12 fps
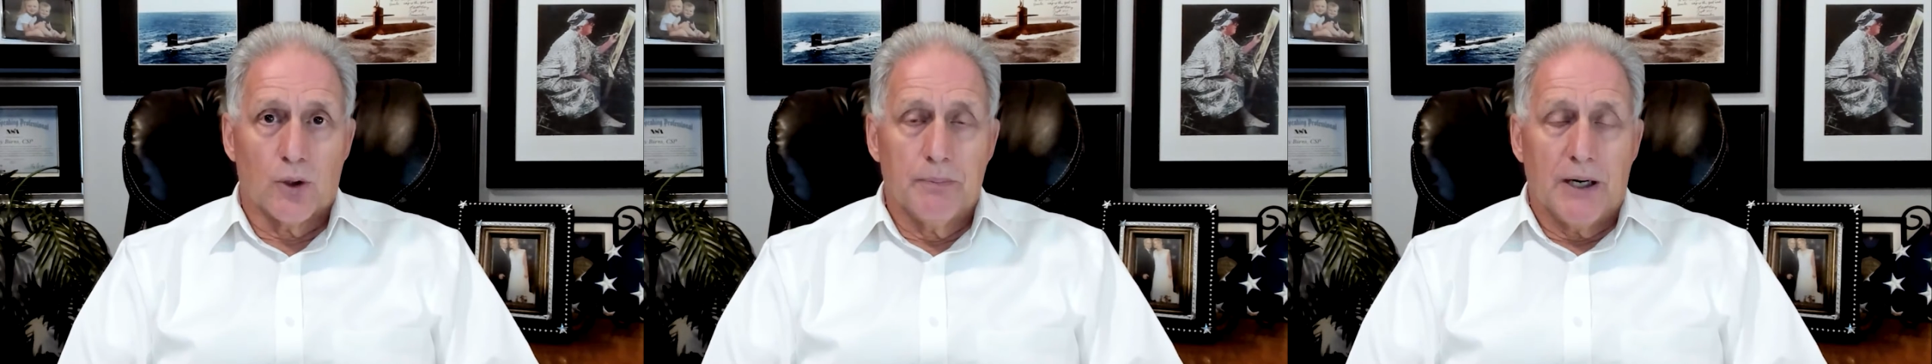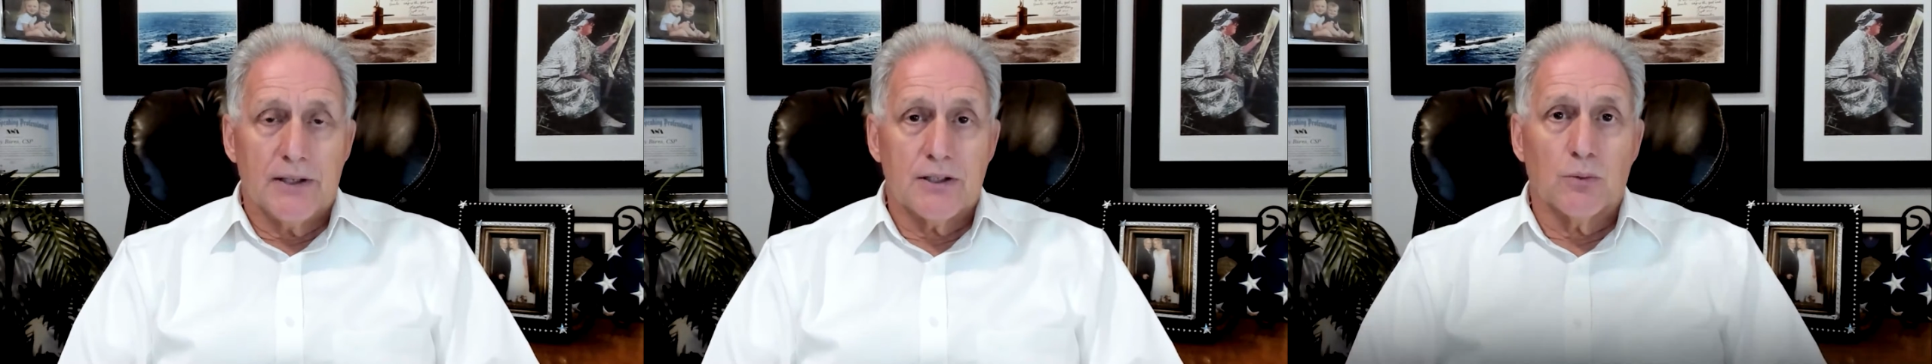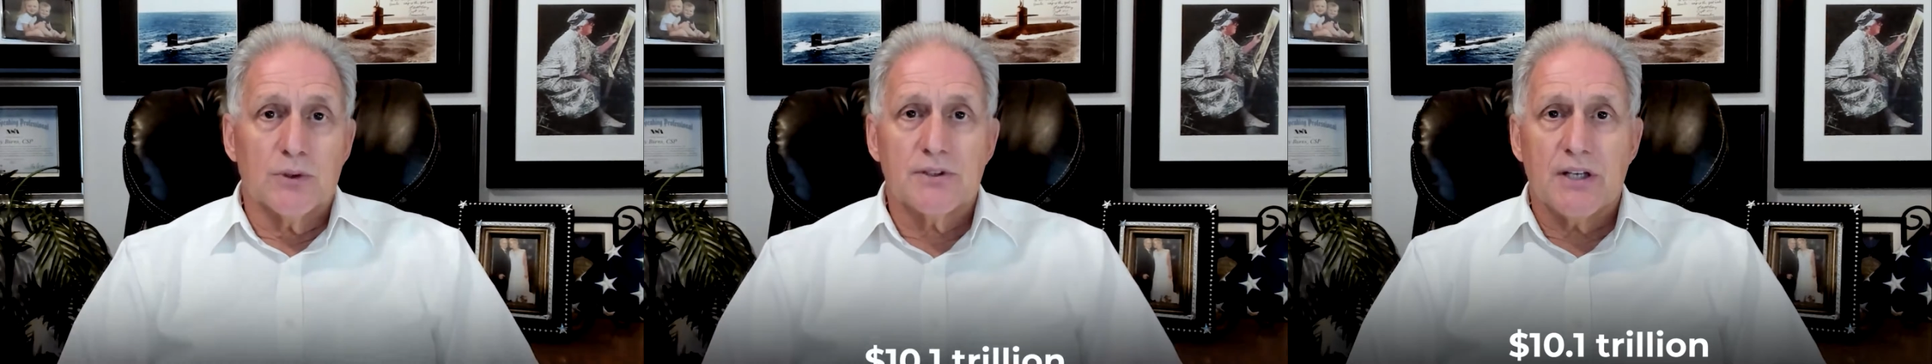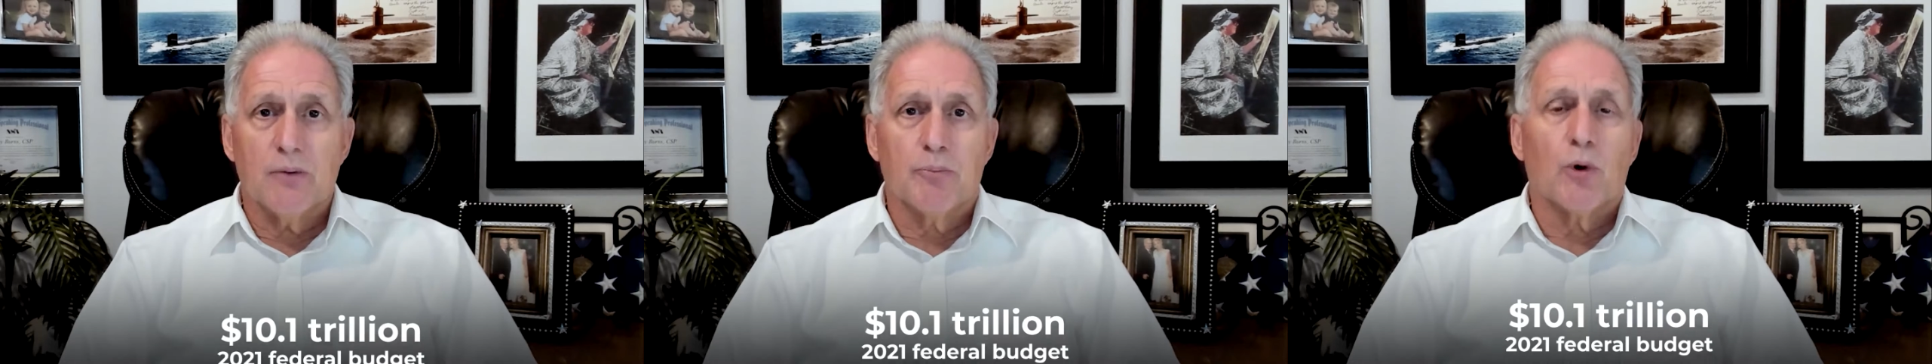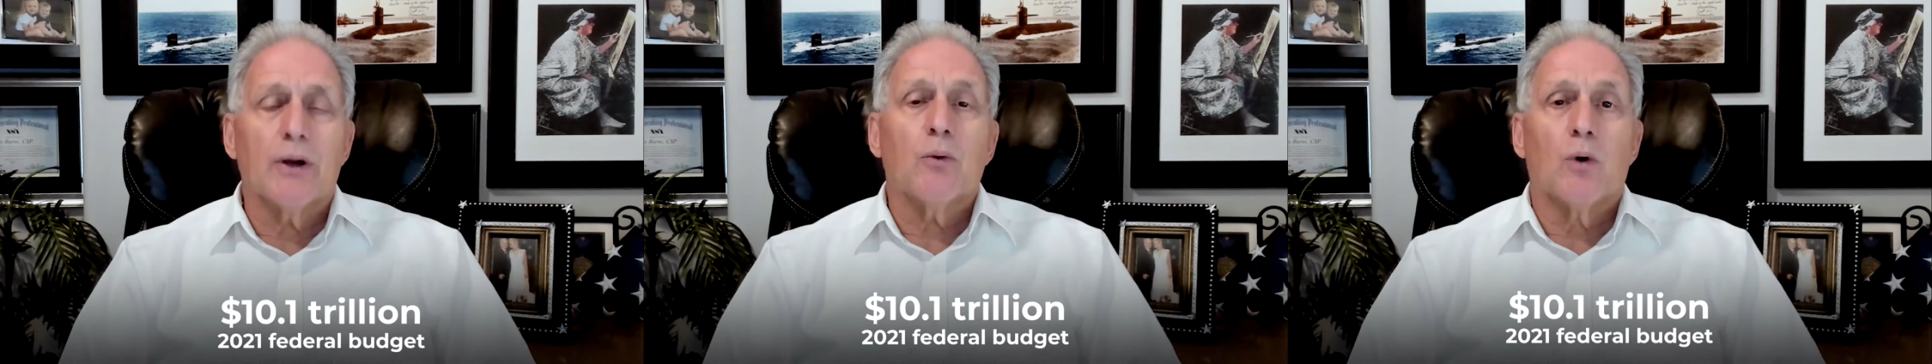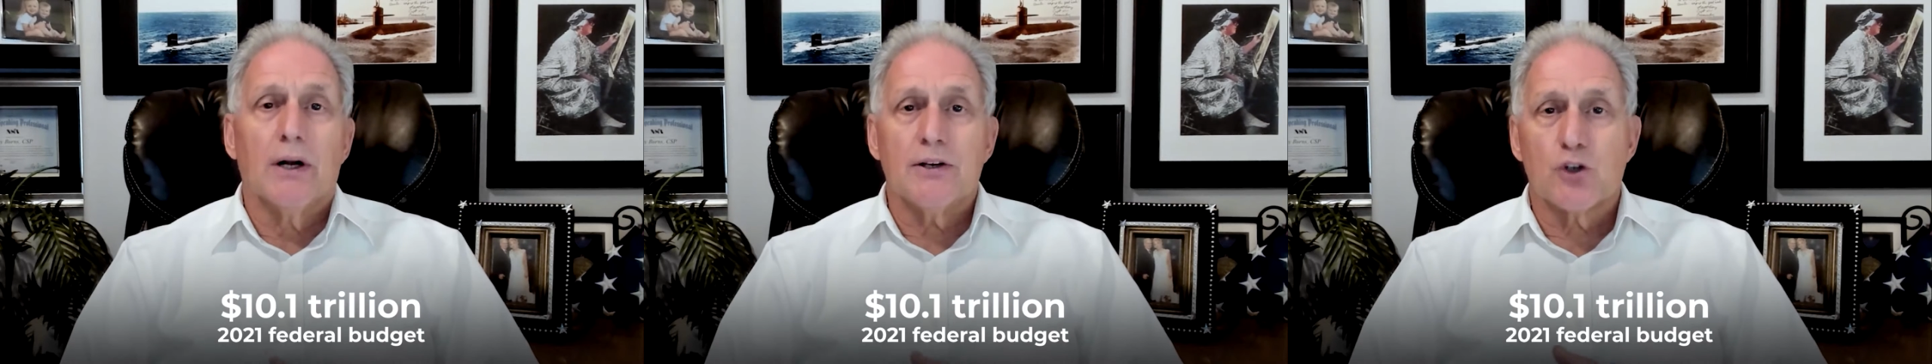budget was
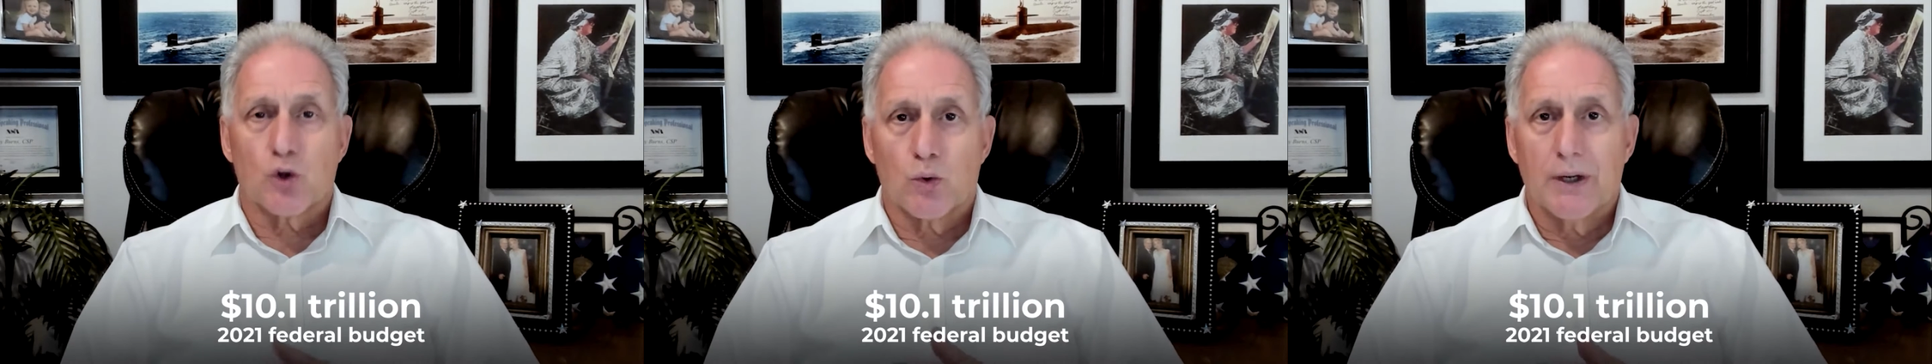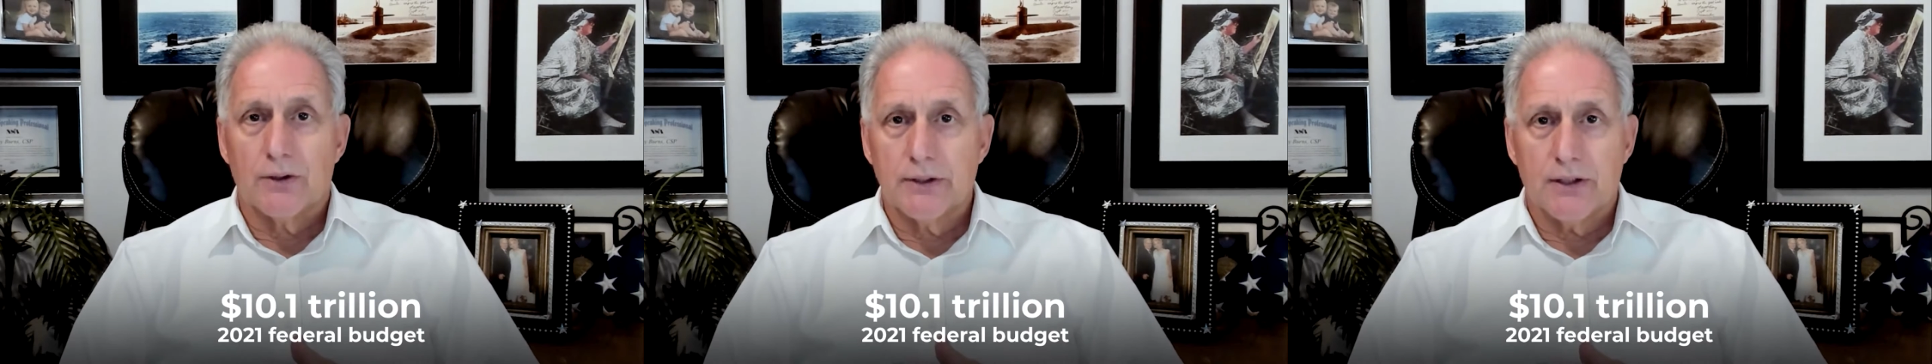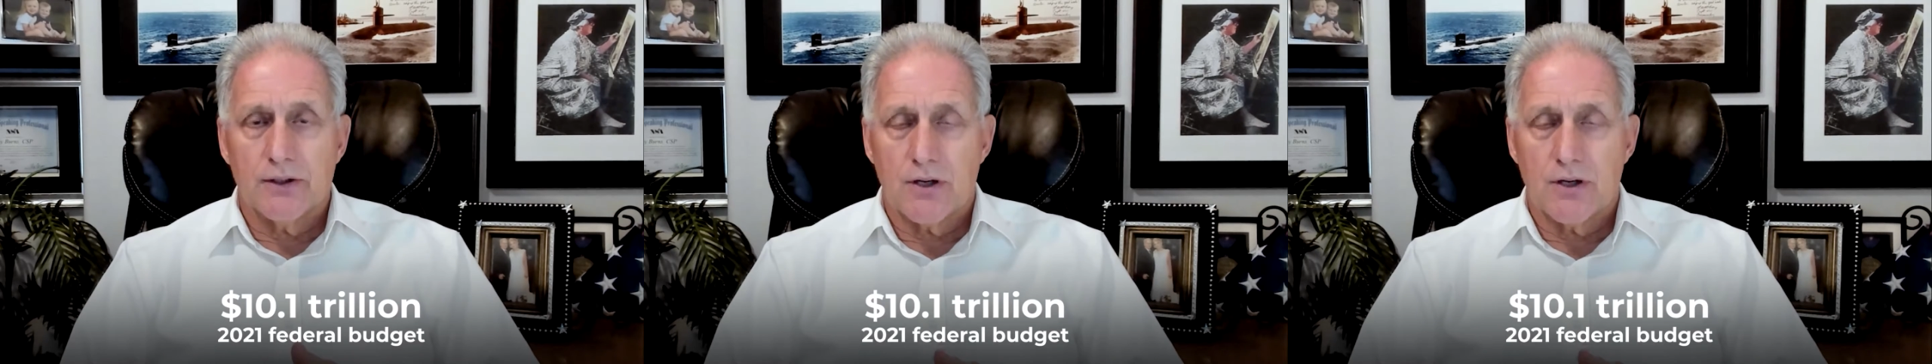$10.1 trillion.